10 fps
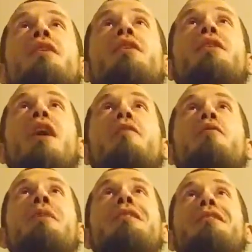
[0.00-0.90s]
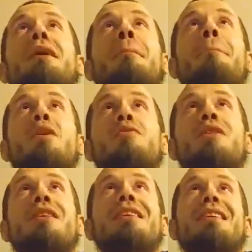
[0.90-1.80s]
Government
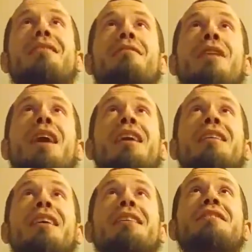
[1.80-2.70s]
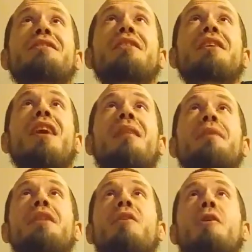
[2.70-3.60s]
immunity violates the
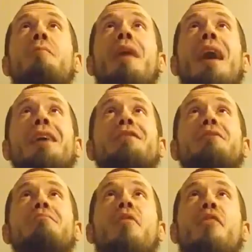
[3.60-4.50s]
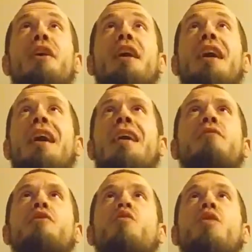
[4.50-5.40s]
common law maxim that
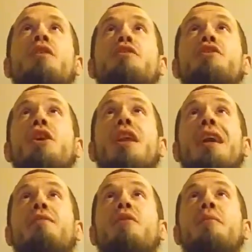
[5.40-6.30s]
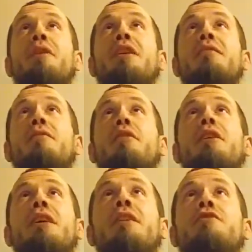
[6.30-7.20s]
everyone shall have remedy for an
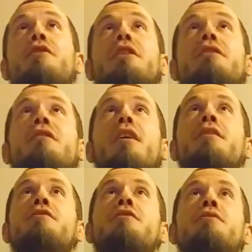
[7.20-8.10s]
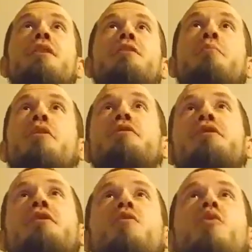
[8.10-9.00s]
injury done to his
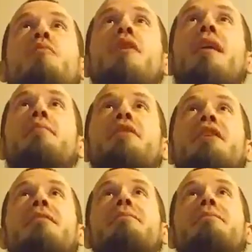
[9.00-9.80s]
person or property.